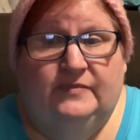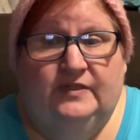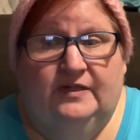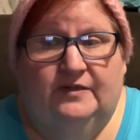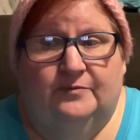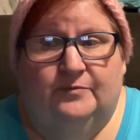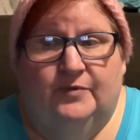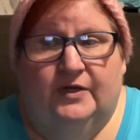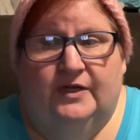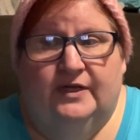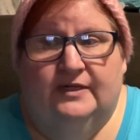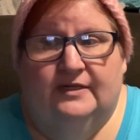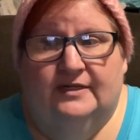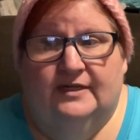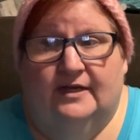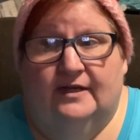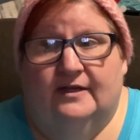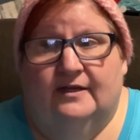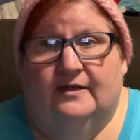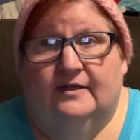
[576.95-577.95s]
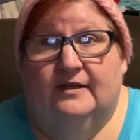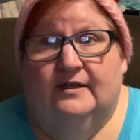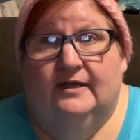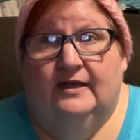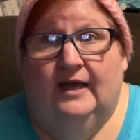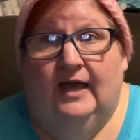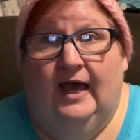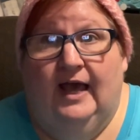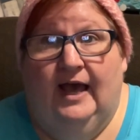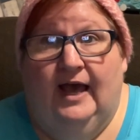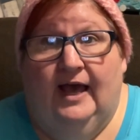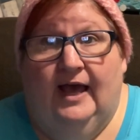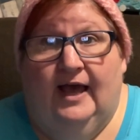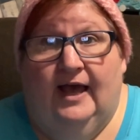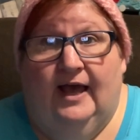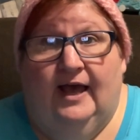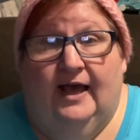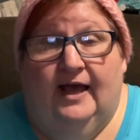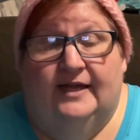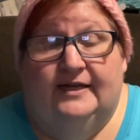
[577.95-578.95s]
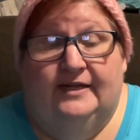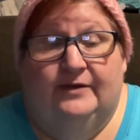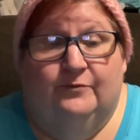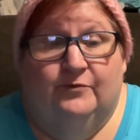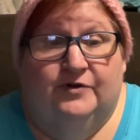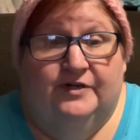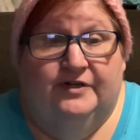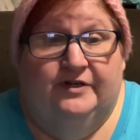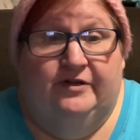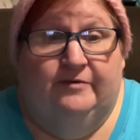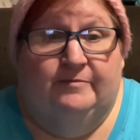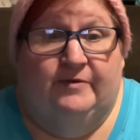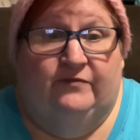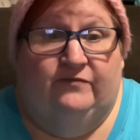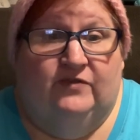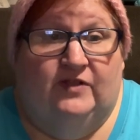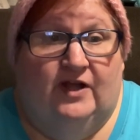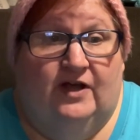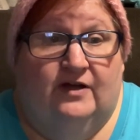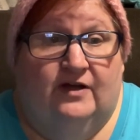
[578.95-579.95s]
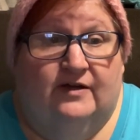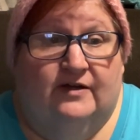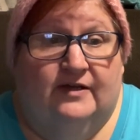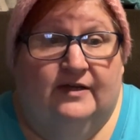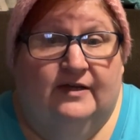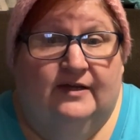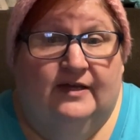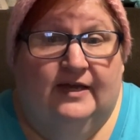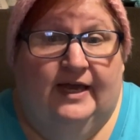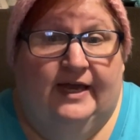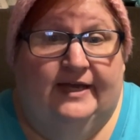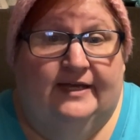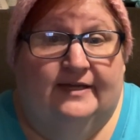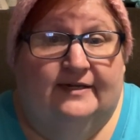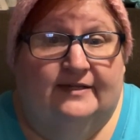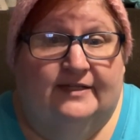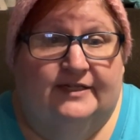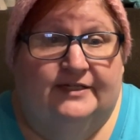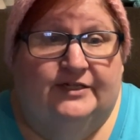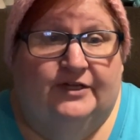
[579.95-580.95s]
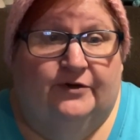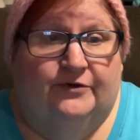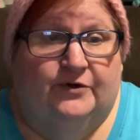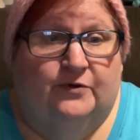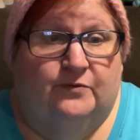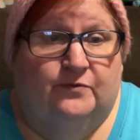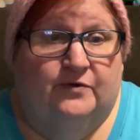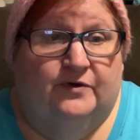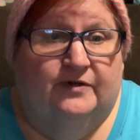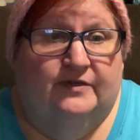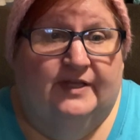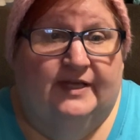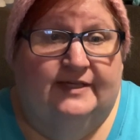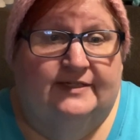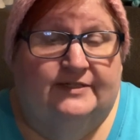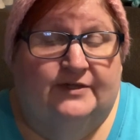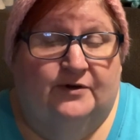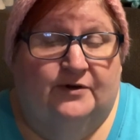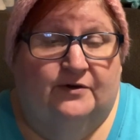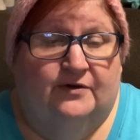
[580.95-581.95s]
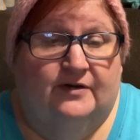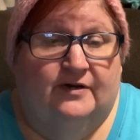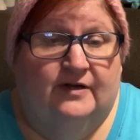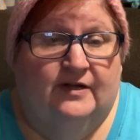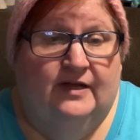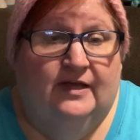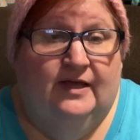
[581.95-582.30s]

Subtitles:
But I did want to do my vlog and let y'all know where things are.